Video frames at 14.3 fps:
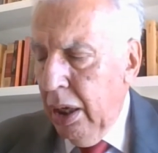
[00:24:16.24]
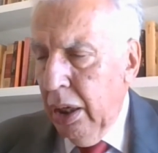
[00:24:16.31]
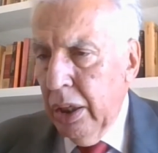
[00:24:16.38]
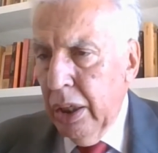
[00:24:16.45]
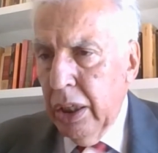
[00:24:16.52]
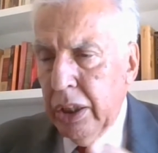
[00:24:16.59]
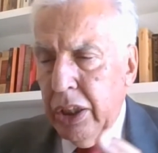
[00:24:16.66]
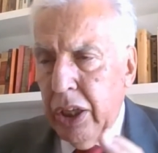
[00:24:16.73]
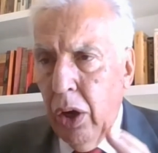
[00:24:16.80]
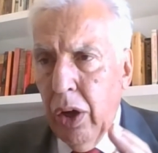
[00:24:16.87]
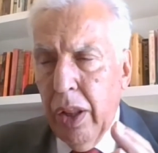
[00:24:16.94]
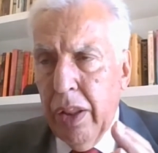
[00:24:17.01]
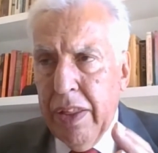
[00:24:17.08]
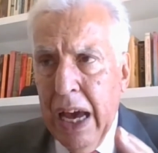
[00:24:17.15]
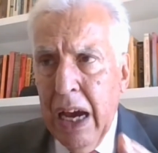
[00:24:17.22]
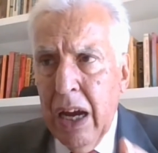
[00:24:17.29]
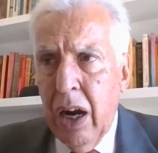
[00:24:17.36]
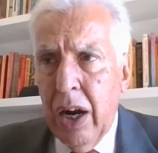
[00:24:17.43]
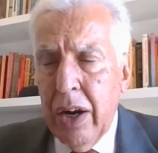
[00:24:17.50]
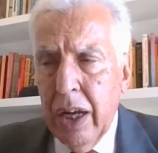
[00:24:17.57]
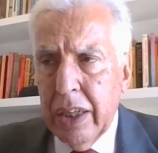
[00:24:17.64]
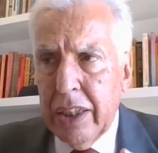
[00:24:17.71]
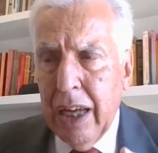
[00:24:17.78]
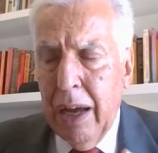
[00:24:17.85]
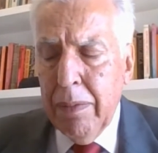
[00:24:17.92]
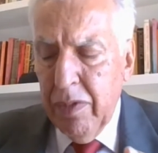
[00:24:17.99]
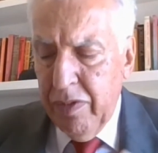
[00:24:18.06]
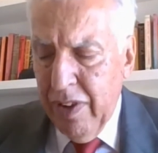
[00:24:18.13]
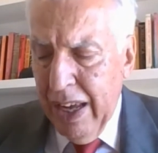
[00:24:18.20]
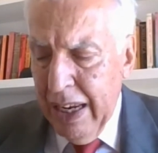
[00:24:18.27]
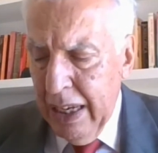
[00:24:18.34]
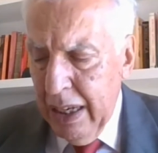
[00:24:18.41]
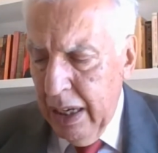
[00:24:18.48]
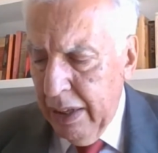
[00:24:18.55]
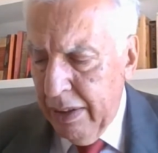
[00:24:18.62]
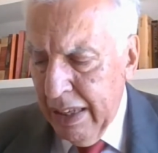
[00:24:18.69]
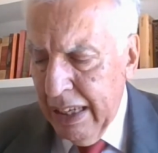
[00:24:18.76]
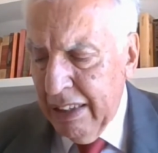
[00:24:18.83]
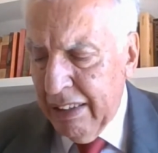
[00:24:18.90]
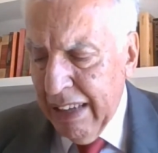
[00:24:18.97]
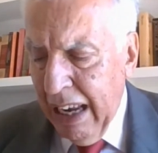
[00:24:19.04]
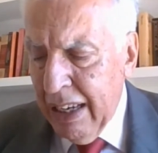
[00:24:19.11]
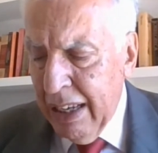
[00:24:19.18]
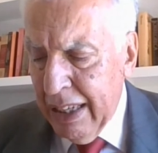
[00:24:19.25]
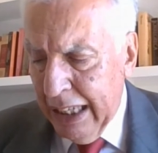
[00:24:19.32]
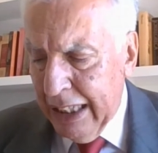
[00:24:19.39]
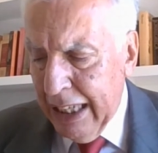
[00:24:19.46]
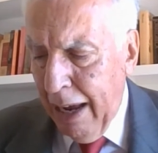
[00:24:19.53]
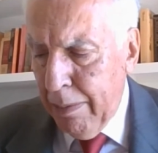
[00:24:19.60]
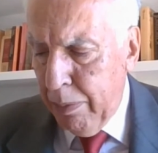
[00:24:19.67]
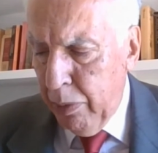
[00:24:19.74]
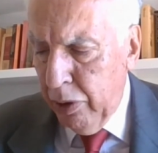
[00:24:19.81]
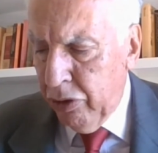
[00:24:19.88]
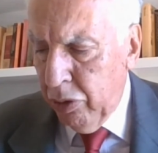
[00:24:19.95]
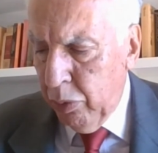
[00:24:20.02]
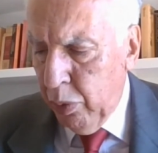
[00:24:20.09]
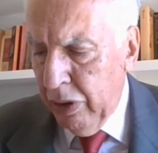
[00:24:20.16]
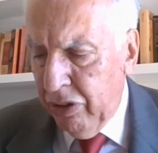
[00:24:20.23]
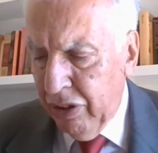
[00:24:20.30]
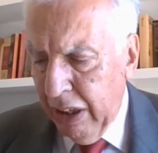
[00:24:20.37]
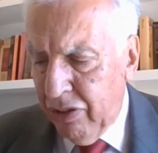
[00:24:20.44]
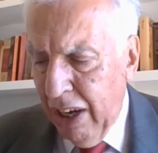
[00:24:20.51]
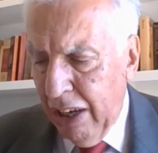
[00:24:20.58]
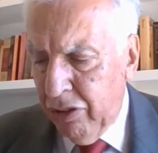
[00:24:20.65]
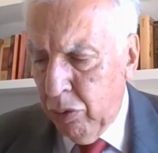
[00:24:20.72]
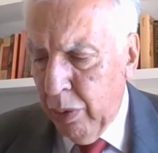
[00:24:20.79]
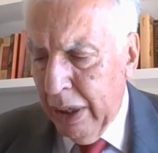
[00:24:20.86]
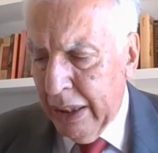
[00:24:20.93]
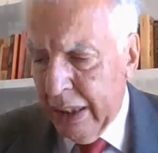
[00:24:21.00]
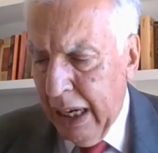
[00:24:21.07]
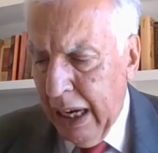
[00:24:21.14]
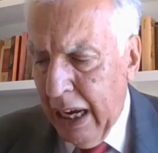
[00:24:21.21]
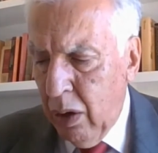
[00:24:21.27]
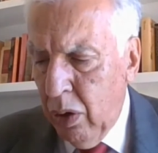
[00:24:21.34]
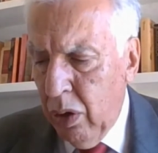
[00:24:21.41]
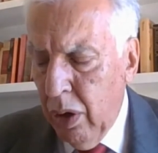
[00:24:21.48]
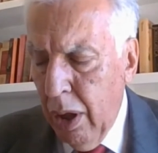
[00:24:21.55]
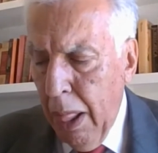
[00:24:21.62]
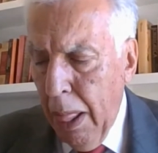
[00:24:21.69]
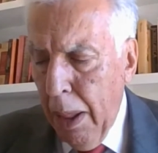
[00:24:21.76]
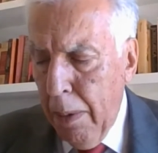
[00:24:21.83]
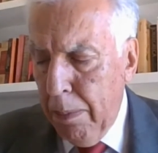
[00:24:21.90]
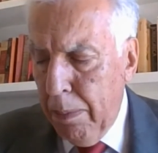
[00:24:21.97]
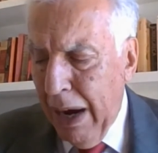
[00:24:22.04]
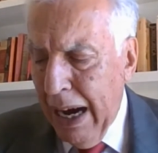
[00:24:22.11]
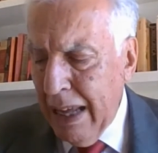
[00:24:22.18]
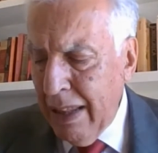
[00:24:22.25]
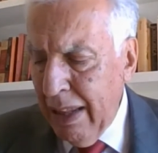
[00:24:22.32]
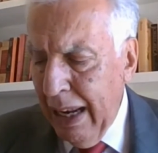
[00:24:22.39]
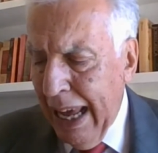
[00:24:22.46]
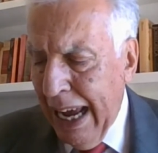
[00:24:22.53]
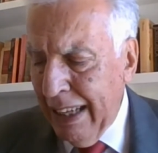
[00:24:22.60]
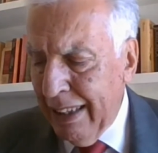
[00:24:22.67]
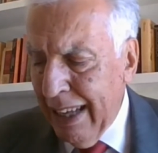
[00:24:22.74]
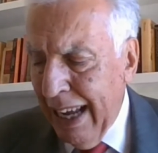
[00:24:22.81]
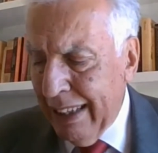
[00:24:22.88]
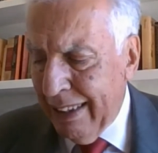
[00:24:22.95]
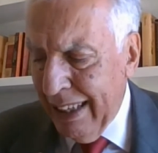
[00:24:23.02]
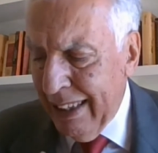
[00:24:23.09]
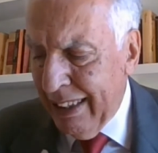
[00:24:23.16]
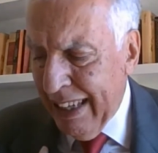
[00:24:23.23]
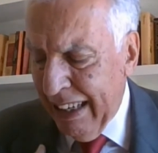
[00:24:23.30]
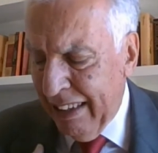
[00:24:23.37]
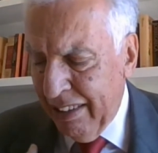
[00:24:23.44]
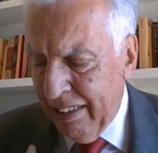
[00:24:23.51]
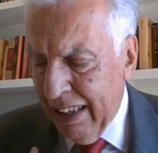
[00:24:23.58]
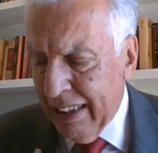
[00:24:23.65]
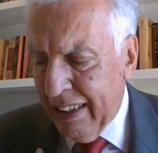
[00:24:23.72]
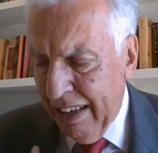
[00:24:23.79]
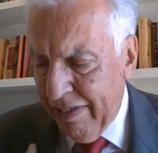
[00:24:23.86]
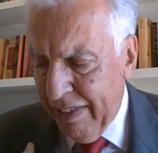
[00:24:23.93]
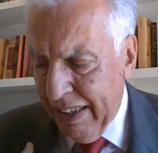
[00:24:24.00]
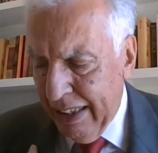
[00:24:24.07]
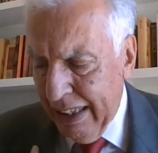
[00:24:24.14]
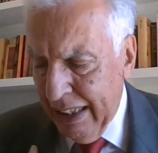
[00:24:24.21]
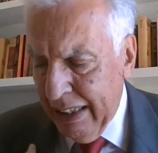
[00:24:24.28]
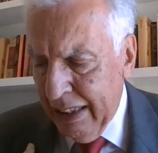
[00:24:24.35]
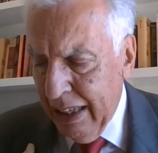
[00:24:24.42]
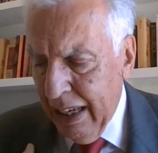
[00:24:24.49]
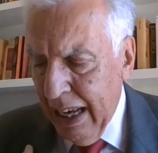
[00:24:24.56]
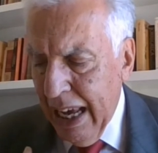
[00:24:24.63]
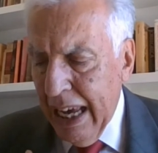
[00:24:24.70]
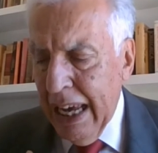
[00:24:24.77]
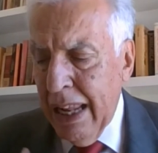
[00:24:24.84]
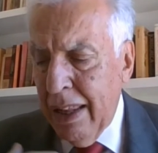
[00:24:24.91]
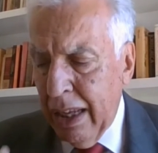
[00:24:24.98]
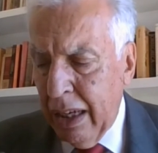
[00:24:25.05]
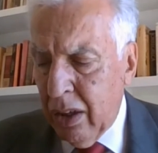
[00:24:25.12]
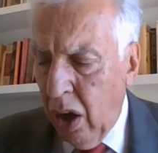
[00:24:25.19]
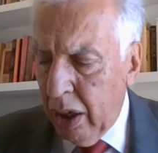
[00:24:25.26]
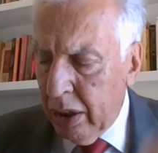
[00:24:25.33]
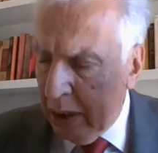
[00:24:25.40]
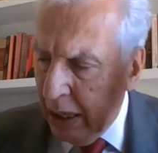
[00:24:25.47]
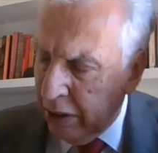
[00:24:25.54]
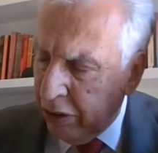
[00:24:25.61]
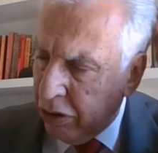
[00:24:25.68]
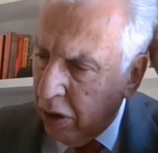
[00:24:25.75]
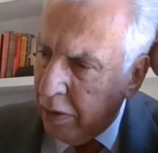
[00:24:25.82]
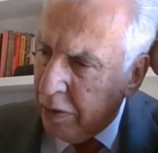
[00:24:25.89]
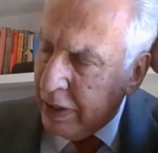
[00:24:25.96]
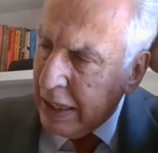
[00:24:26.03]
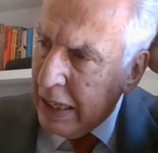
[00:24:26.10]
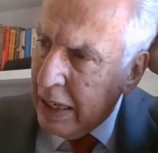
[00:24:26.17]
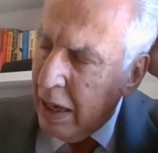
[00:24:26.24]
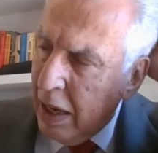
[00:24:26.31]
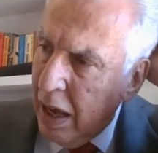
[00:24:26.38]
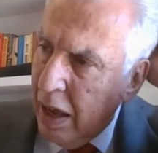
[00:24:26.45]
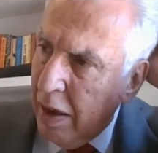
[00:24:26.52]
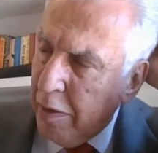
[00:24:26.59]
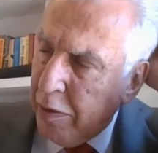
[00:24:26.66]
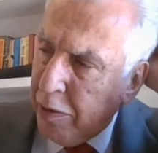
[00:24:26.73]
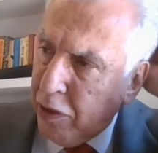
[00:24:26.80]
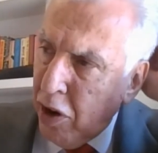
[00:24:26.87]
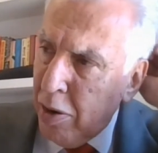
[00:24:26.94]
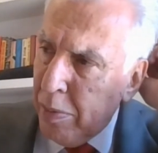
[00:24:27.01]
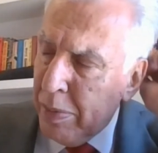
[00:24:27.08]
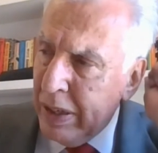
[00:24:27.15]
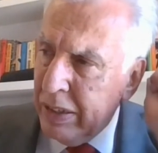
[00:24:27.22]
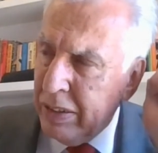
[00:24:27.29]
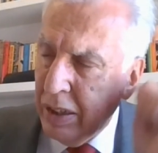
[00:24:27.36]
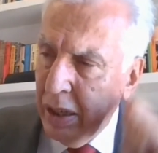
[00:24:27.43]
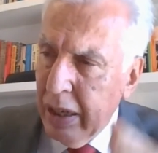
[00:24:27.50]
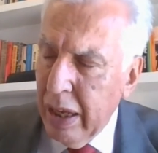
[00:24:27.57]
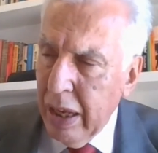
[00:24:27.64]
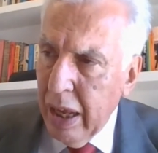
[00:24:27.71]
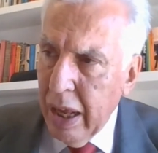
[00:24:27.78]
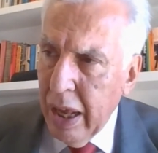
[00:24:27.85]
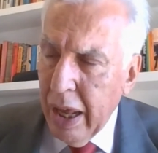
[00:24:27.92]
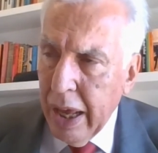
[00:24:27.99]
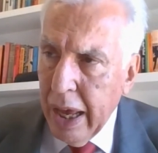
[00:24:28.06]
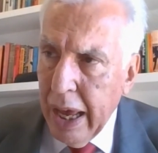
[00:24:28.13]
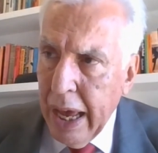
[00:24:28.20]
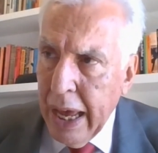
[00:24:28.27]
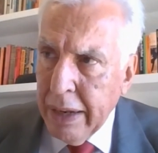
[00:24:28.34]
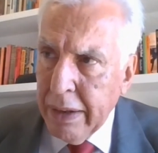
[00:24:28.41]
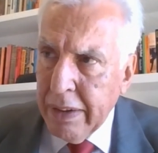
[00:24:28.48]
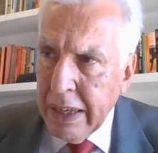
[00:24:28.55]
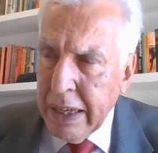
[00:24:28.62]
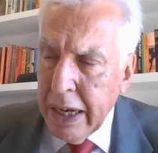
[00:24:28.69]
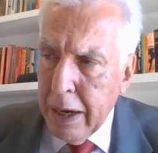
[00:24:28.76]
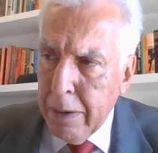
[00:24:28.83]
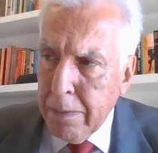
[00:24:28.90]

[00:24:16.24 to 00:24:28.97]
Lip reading: So there are some very, I think, salient examples which suggest to us how by the late 1960s and 70s, in the context of the ferment and the